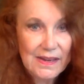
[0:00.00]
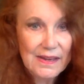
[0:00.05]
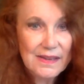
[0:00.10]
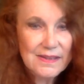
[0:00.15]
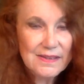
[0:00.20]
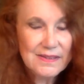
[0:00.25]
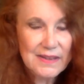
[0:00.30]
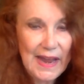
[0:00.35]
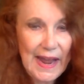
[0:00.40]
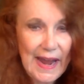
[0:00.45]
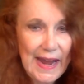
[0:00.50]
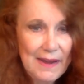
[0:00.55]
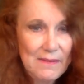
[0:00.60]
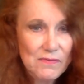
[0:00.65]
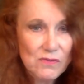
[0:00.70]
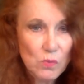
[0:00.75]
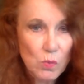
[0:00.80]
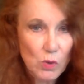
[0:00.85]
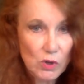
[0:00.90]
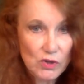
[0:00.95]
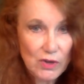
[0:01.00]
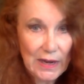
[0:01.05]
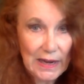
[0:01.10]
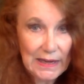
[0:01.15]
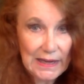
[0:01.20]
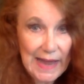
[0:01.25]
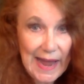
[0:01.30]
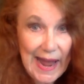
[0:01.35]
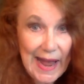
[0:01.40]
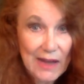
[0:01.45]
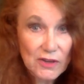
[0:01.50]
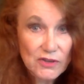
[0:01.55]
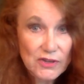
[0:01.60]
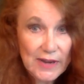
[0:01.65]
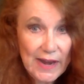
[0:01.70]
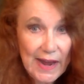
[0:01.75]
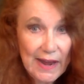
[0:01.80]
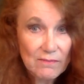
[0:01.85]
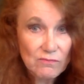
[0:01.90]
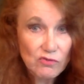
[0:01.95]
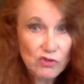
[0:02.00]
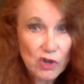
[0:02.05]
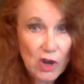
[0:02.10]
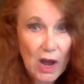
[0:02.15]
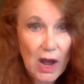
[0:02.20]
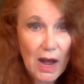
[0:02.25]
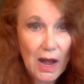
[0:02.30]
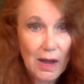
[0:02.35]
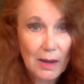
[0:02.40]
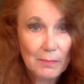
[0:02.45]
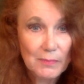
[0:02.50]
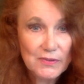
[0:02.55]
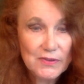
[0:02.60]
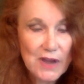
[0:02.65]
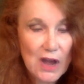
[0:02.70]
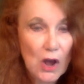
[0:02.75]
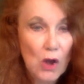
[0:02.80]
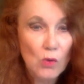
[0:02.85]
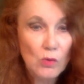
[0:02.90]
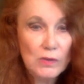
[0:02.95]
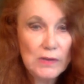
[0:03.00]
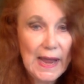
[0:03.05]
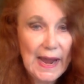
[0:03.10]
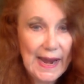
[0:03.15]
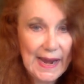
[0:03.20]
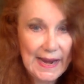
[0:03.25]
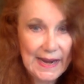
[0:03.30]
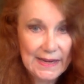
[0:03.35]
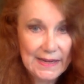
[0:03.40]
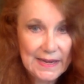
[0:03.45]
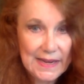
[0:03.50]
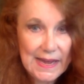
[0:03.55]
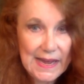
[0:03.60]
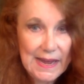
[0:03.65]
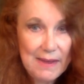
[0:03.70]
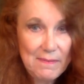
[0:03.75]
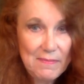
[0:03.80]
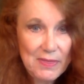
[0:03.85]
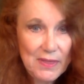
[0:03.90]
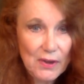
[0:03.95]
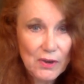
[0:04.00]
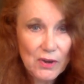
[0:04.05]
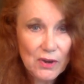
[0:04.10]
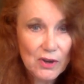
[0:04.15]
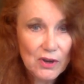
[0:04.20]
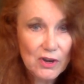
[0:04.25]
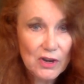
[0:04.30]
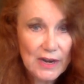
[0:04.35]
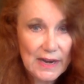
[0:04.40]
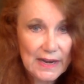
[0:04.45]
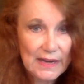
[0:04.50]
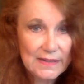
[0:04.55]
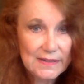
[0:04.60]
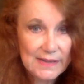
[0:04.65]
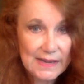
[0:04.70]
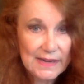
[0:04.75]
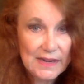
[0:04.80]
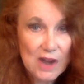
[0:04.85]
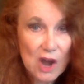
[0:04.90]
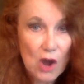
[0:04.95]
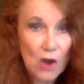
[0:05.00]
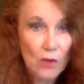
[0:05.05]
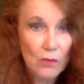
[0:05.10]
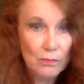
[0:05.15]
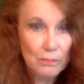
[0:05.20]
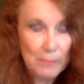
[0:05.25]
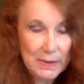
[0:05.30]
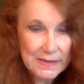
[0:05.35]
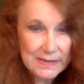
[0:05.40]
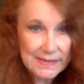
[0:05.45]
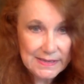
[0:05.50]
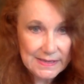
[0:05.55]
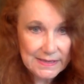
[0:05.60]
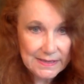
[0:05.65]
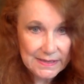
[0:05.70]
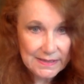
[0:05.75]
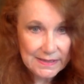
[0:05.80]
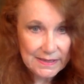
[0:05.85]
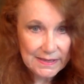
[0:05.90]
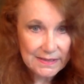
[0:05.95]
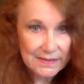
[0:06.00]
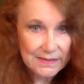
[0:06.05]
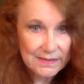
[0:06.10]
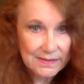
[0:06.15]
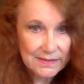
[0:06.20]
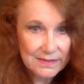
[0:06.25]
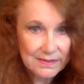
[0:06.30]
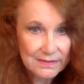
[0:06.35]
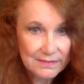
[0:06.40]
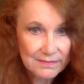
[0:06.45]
Slaves were allowed to have jobs, own land, keep their earnings, and own businesses.